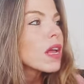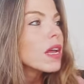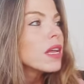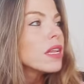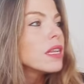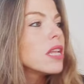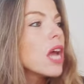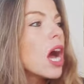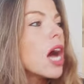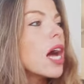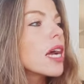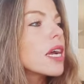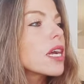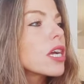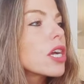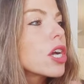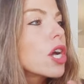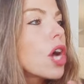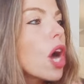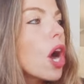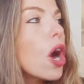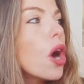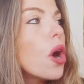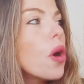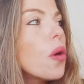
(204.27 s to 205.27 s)
not
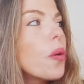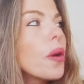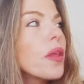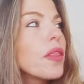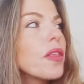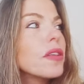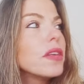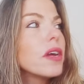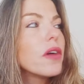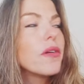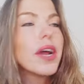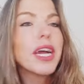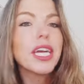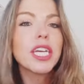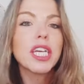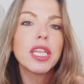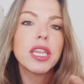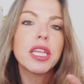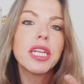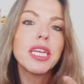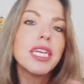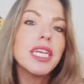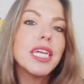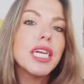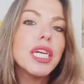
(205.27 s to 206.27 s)
go in the
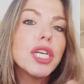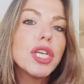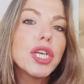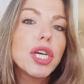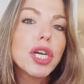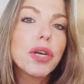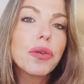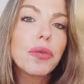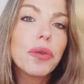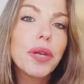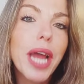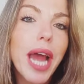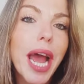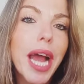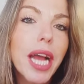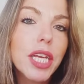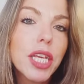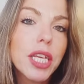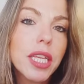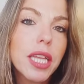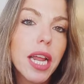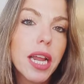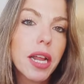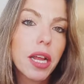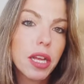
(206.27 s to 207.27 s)
direction, the knee-jerk
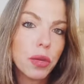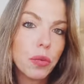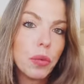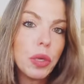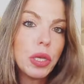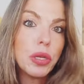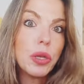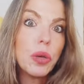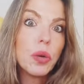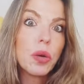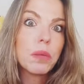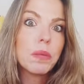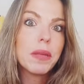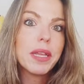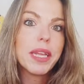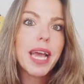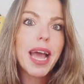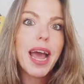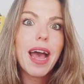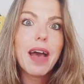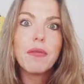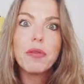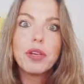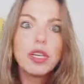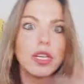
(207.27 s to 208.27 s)
reaction that I, we normally
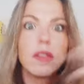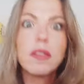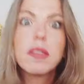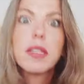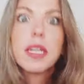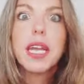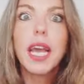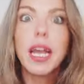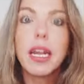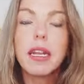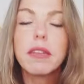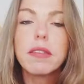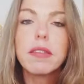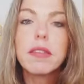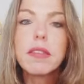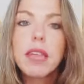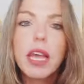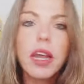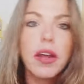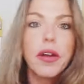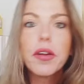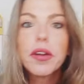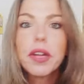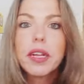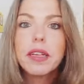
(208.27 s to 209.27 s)
have, which is to get
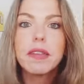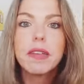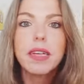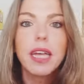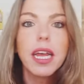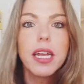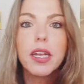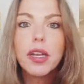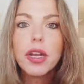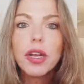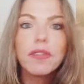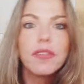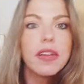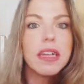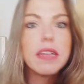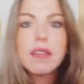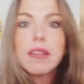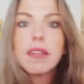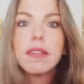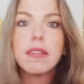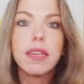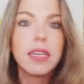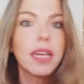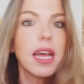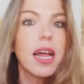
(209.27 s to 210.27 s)
scared and to get nervous
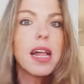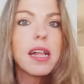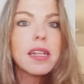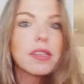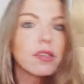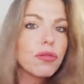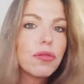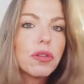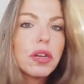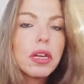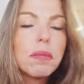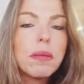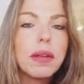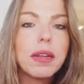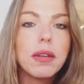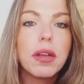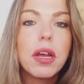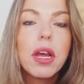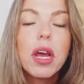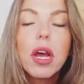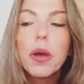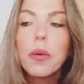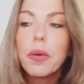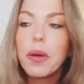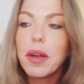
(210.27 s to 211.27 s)
and to yell and scream and
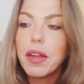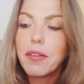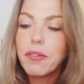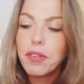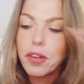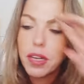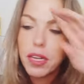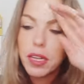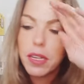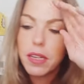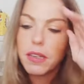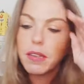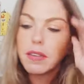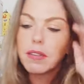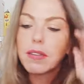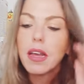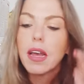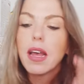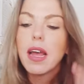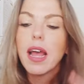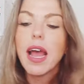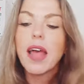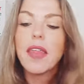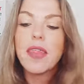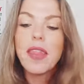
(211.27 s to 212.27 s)
whatever it is.
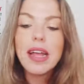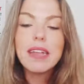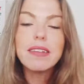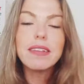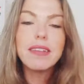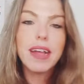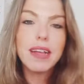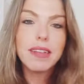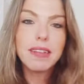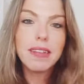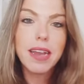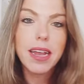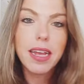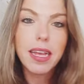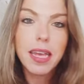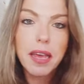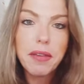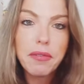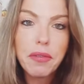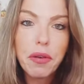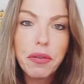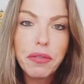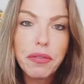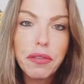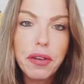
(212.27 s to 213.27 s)
And that's the lesson I
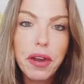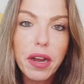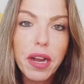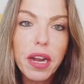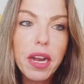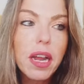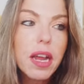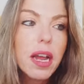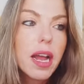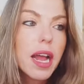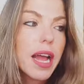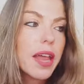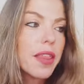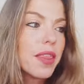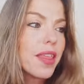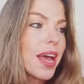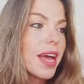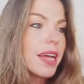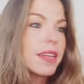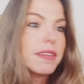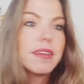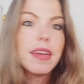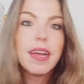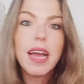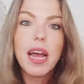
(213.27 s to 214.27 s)
gave over. And
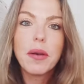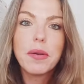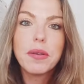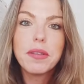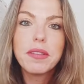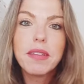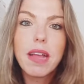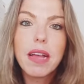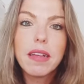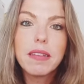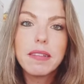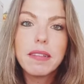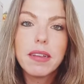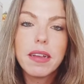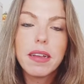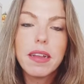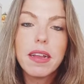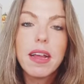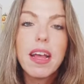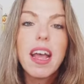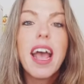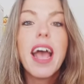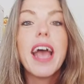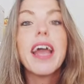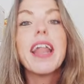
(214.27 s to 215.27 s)
that day I was
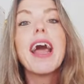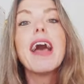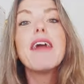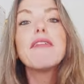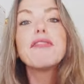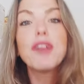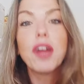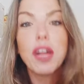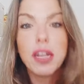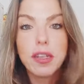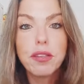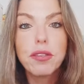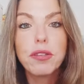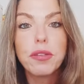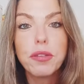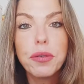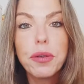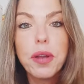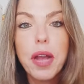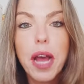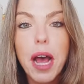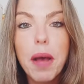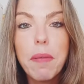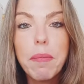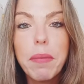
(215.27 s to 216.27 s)
tested. And after I
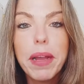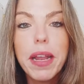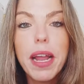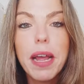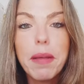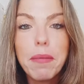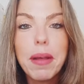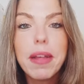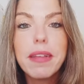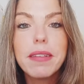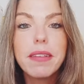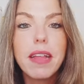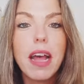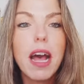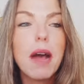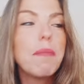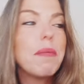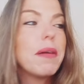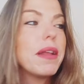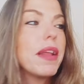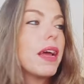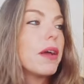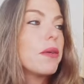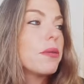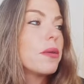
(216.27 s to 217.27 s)
screwed up and I messed up
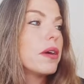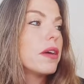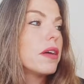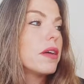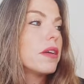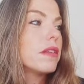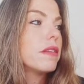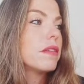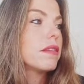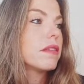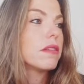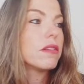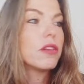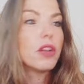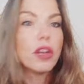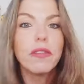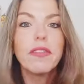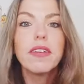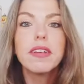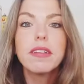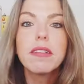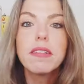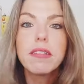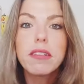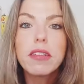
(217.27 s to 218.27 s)
and I was
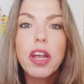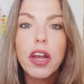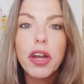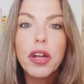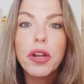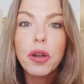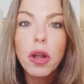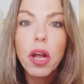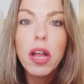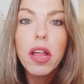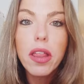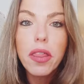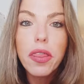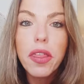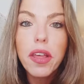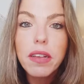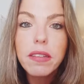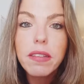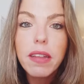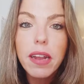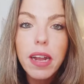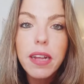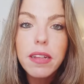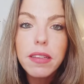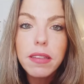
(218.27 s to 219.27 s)
nervous and scared and all the
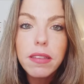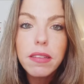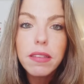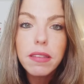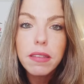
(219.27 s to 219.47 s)
things that I